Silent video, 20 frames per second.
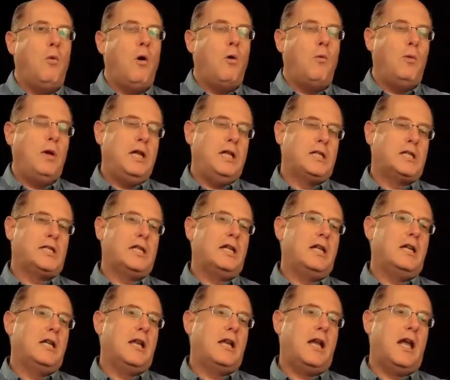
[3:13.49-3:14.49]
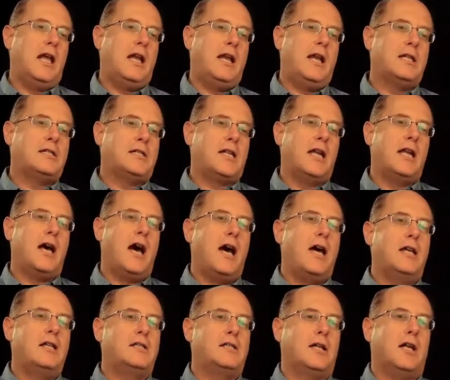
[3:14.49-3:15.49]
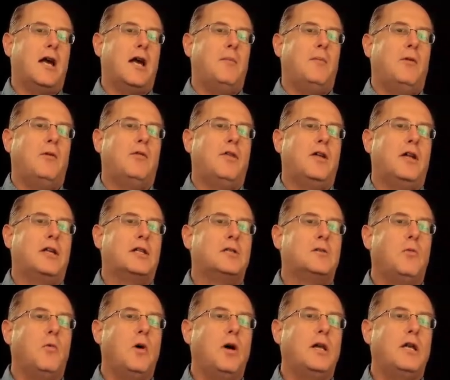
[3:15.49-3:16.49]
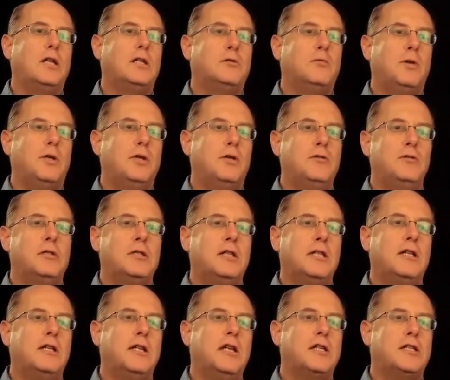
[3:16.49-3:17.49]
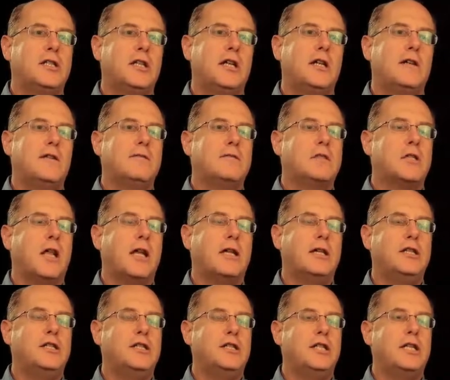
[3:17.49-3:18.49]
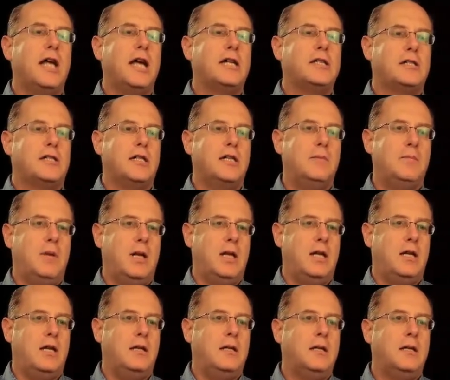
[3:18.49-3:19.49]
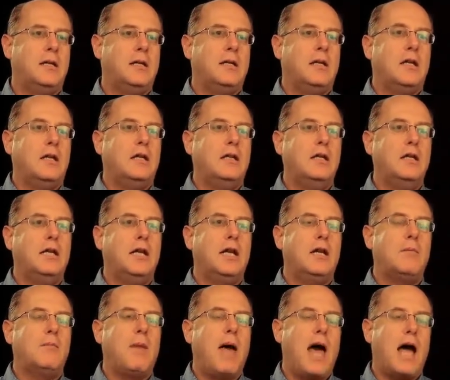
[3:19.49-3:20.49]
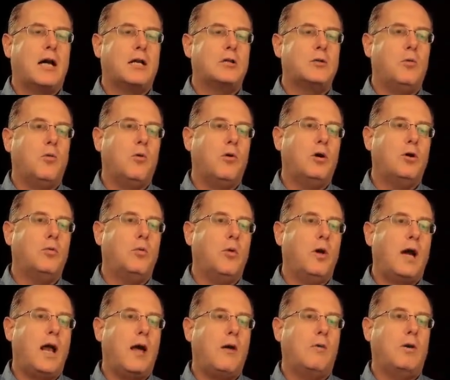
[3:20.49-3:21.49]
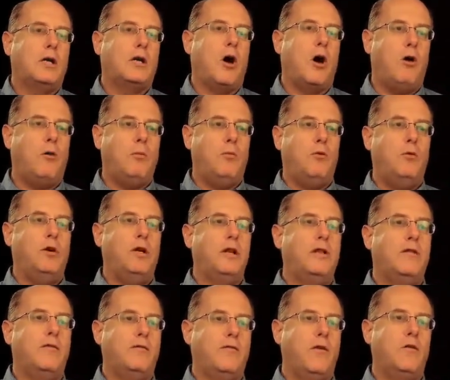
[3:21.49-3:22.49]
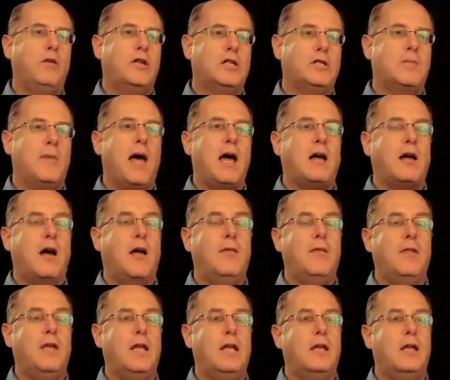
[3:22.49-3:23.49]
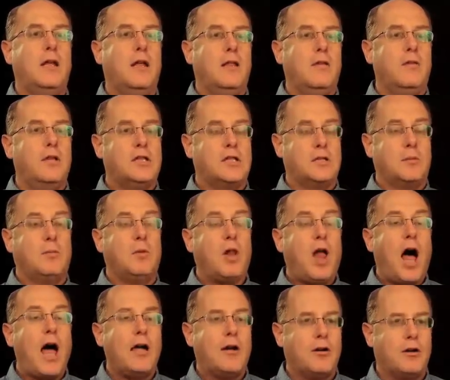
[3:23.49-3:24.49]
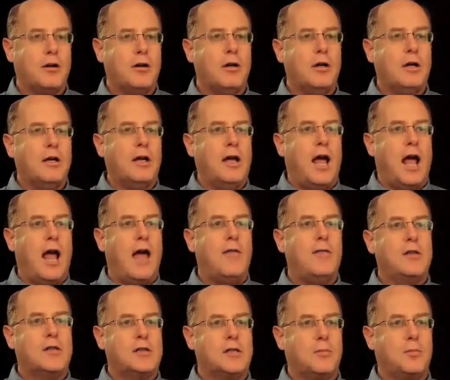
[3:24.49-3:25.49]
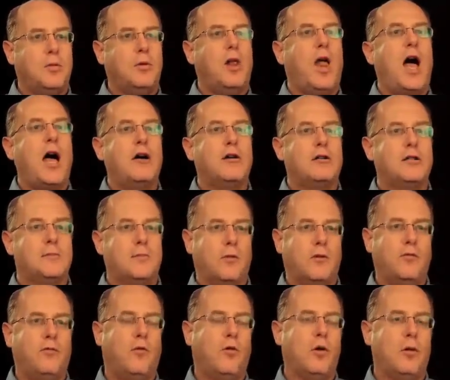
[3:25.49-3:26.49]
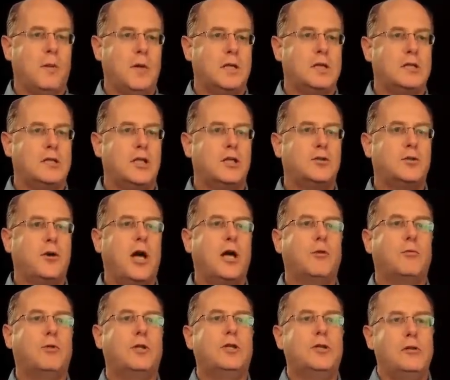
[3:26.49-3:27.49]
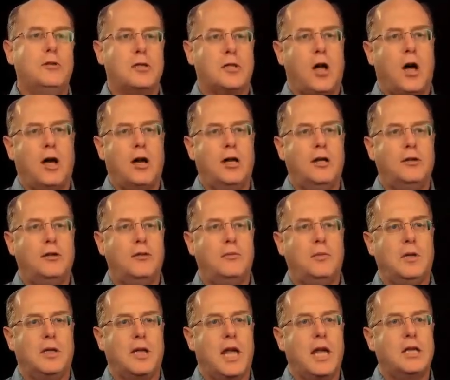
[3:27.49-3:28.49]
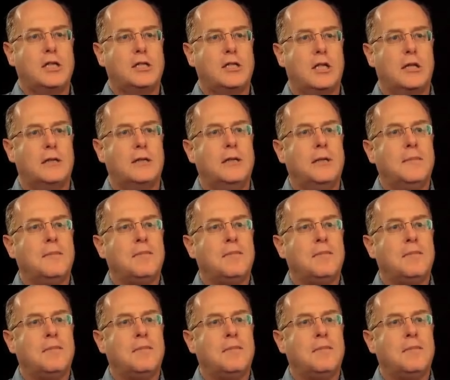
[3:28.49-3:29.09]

What we see at SAI is a couple things. One is we do see initiatives like GSCP leading back toward what I would call putting the focus back on the supplier and the supplier's performance to try to reduce audit duplication.